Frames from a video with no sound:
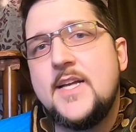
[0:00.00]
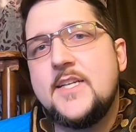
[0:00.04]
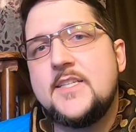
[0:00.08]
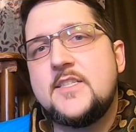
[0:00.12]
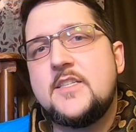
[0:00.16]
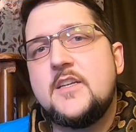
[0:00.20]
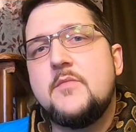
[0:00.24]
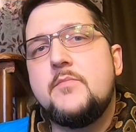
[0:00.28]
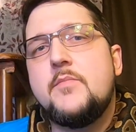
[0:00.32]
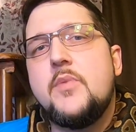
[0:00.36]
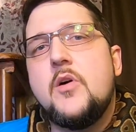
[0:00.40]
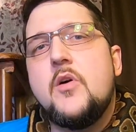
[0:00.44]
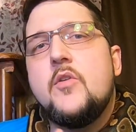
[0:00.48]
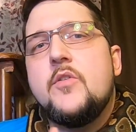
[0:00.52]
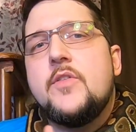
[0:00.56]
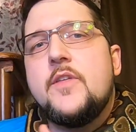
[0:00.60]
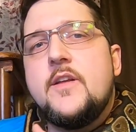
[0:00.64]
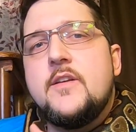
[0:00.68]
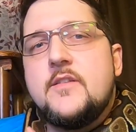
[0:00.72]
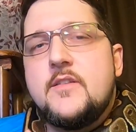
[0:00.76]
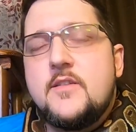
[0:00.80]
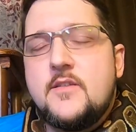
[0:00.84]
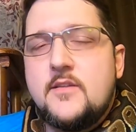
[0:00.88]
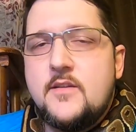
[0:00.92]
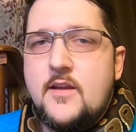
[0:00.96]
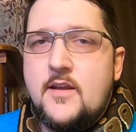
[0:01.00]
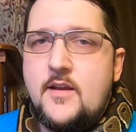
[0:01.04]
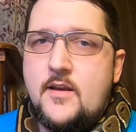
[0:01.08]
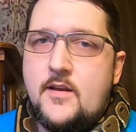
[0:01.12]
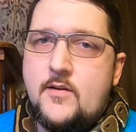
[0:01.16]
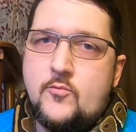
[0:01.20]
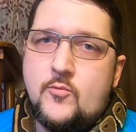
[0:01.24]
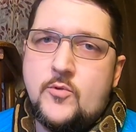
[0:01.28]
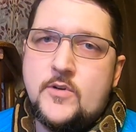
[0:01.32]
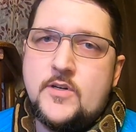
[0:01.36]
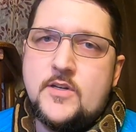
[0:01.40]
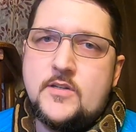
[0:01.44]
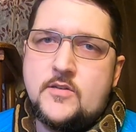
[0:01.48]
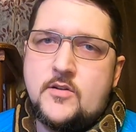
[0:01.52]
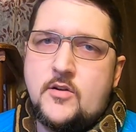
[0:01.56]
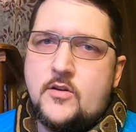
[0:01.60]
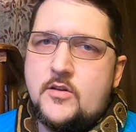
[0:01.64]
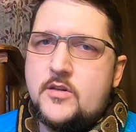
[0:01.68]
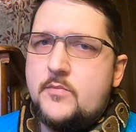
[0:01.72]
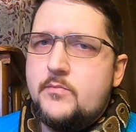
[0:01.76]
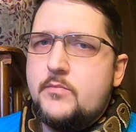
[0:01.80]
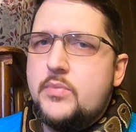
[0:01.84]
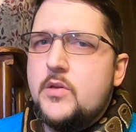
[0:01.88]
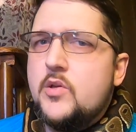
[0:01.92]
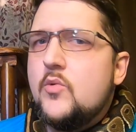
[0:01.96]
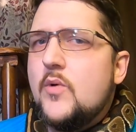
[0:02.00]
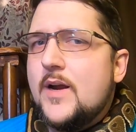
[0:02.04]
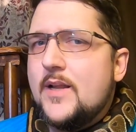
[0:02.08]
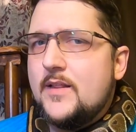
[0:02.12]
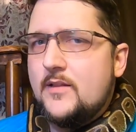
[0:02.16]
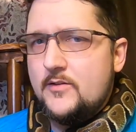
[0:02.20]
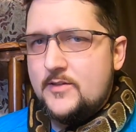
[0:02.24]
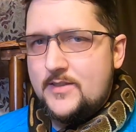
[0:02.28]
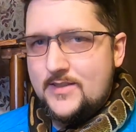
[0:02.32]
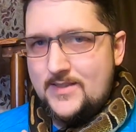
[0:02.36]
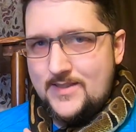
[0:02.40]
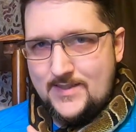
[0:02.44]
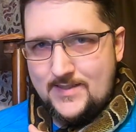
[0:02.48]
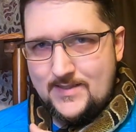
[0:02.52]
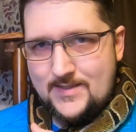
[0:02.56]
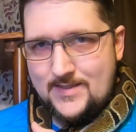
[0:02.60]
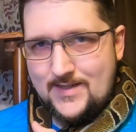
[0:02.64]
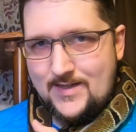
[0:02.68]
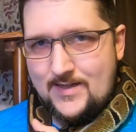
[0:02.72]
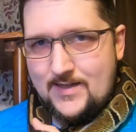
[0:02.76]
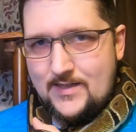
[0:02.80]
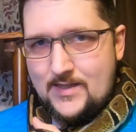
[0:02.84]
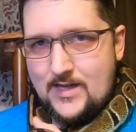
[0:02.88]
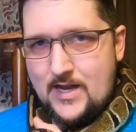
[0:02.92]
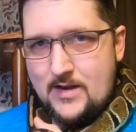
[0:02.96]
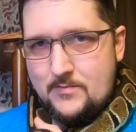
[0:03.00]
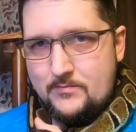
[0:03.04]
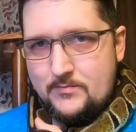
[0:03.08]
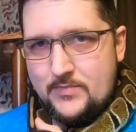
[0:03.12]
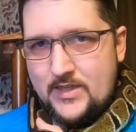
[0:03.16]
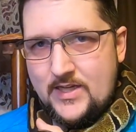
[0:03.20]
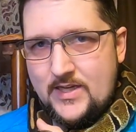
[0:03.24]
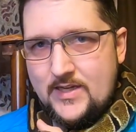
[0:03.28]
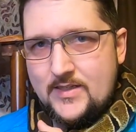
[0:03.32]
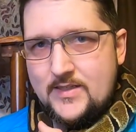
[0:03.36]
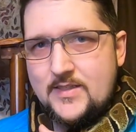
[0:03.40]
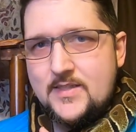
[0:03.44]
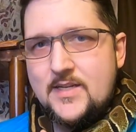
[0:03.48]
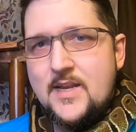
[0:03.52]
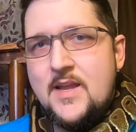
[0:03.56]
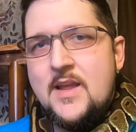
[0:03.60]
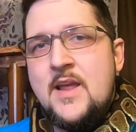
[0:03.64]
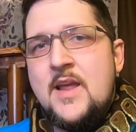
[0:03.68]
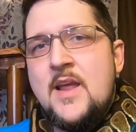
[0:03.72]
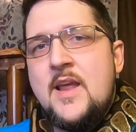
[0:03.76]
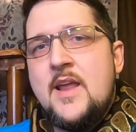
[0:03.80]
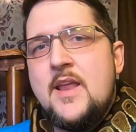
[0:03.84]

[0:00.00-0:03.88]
is they're both in what is called the blue-eyed leucistic complex.